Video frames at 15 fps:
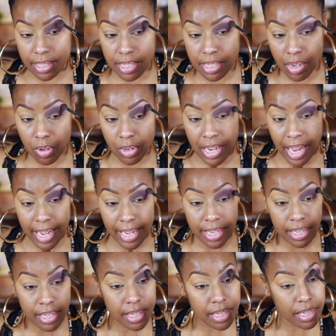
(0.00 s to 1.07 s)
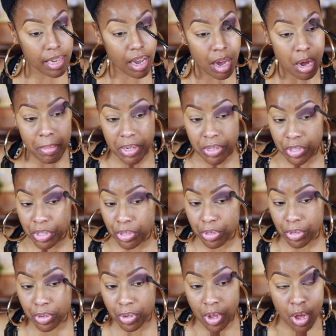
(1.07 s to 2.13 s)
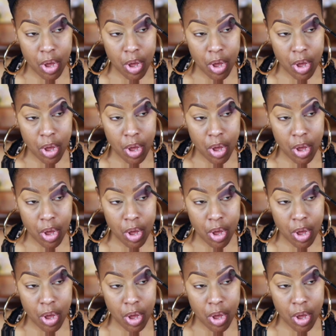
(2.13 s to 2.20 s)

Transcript: So lightly, almost to